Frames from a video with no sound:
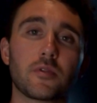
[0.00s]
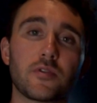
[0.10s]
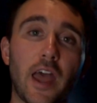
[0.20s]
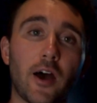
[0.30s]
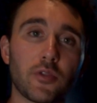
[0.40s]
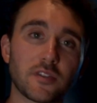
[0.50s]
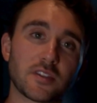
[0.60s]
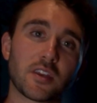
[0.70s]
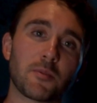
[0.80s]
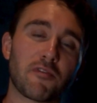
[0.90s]
now
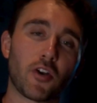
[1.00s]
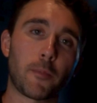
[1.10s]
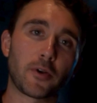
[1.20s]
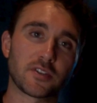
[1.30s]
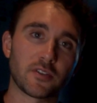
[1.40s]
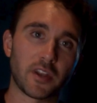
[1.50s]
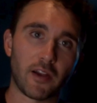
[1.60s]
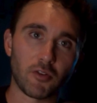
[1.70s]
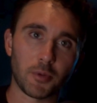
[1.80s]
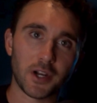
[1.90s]
this is going to be very personal
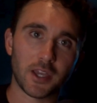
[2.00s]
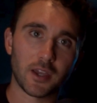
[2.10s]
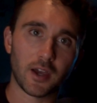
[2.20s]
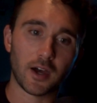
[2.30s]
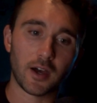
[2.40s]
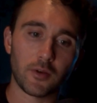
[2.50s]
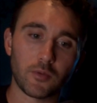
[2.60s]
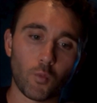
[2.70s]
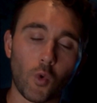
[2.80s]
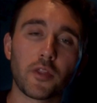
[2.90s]
to everybody.
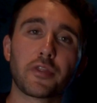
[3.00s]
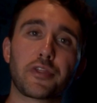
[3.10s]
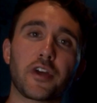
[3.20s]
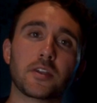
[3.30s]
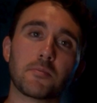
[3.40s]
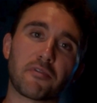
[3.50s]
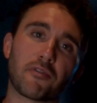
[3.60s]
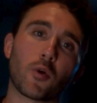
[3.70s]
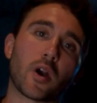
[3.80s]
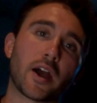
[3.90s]
One thing
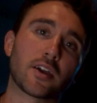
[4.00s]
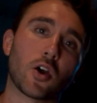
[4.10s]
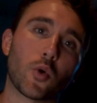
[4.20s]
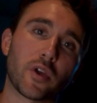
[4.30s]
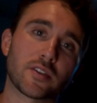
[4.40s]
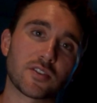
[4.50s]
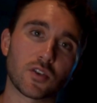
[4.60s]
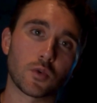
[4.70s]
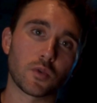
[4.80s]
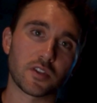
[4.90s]
before I go
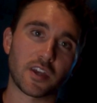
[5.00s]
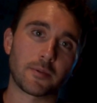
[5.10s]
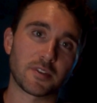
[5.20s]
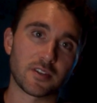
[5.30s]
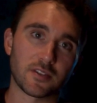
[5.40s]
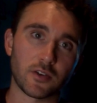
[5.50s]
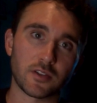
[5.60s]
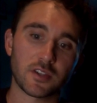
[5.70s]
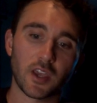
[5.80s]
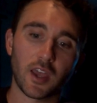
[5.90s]
into the types of
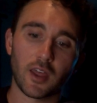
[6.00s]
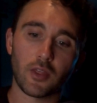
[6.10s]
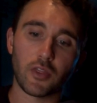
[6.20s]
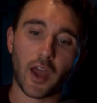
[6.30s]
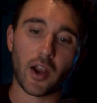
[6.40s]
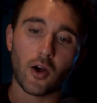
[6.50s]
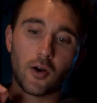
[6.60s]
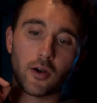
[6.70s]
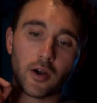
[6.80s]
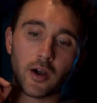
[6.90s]
desserts that
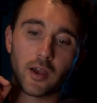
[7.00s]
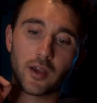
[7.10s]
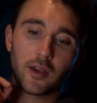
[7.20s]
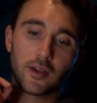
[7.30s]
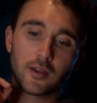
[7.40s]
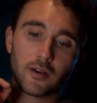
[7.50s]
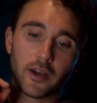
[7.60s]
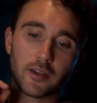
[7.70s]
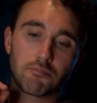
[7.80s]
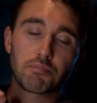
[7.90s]
are
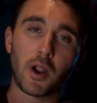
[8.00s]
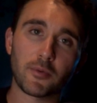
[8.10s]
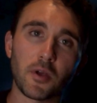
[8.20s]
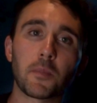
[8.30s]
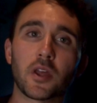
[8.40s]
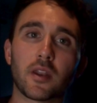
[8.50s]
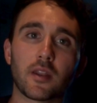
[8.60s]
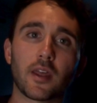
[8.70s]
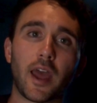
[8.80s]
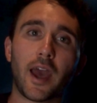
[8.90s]
like probably a
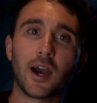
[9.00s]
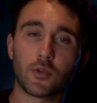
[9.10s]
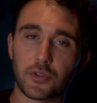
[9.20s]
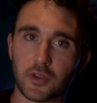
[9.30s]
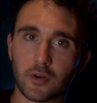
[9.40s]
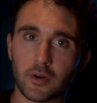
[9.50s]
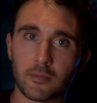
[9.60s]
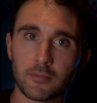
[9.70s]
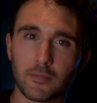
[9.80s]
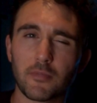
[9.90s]
bit
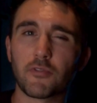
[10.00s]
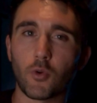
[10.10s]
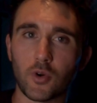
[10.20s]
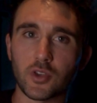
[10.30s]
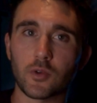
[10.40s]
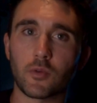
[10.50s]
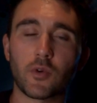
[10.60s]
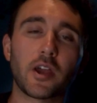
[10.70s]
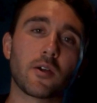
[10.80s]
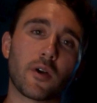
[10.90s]
healthier for you,
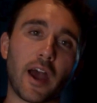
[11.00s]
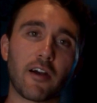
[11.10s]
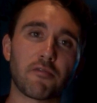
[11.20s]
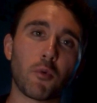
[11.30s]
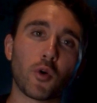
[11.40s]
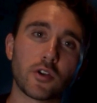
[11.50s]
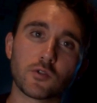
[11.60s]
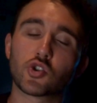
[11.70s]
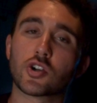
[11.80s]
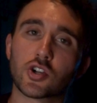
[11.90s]
right? Or have more
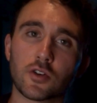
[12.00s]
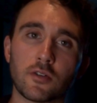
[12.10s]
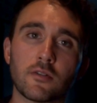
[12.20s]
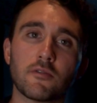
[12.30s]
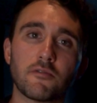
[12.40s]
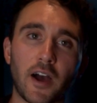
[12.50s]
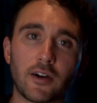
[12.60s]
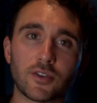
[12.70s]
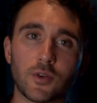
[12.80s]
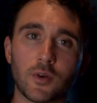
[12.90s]
nutritional
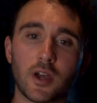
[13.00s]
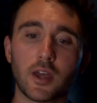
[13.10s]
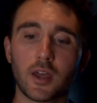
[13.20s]
value.